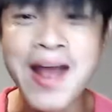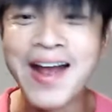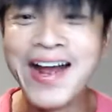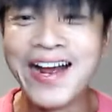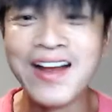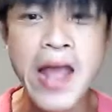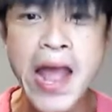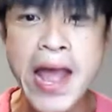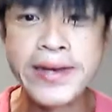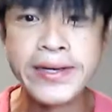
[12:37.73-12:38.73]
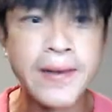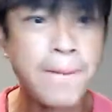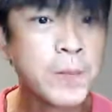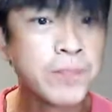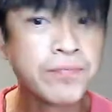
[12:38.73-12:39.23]
pressure, the fasting
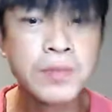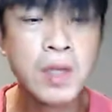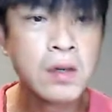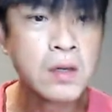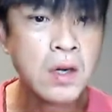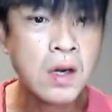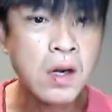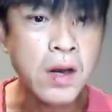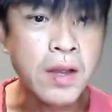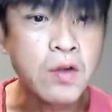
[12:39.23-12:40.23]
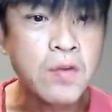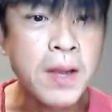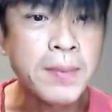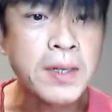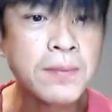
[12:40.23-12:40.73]
decreases it. Where growth
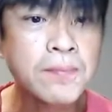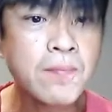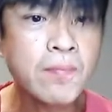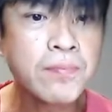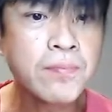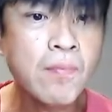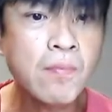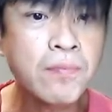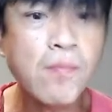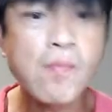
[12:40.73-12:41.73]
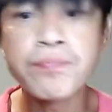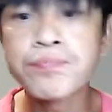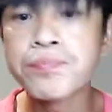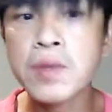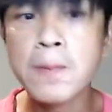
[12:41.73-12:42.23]
hormone increases fluid retention of blood
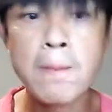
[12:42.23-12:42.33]
sugar,